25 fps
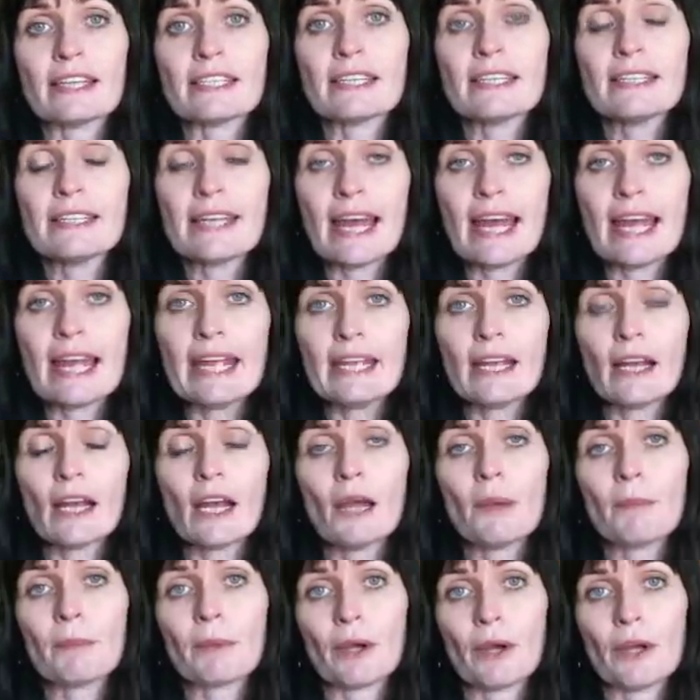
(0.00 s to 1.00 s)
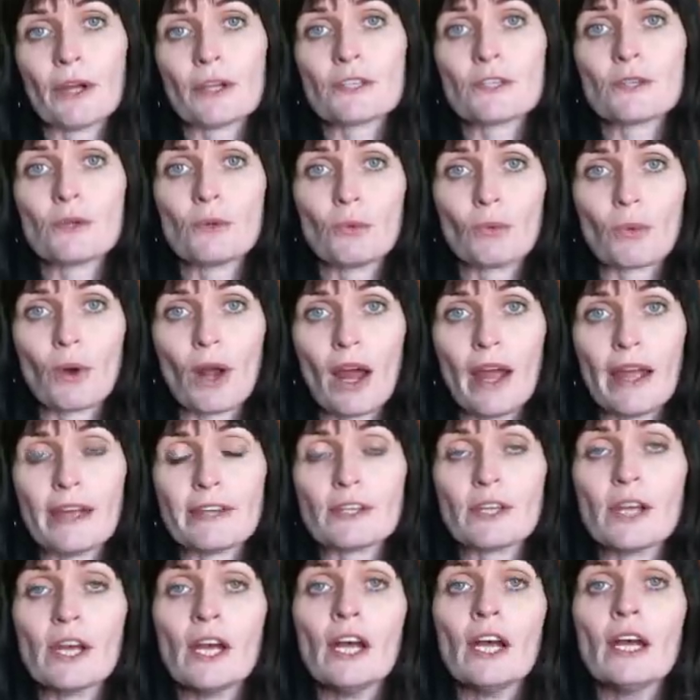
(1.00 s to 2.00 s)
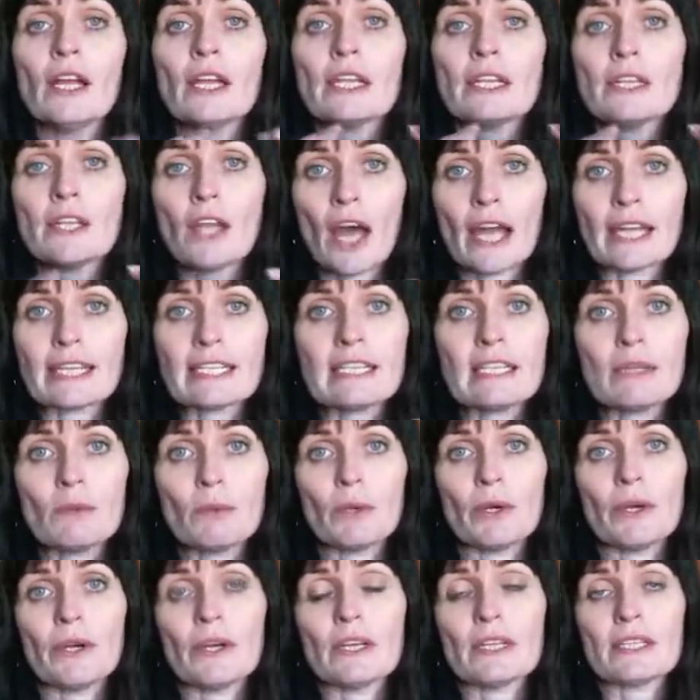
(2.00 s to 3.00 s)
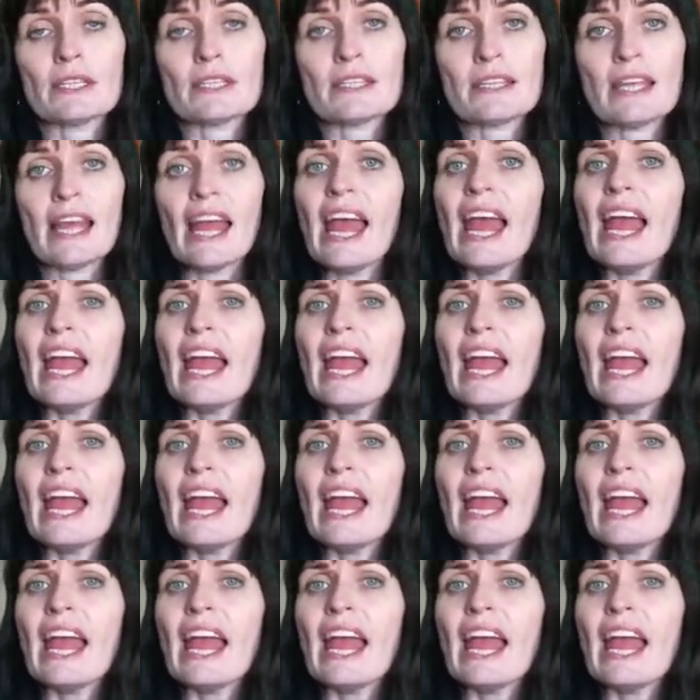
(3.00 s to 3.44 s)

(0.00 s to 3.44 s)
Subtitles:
today I'm going to write 90 words.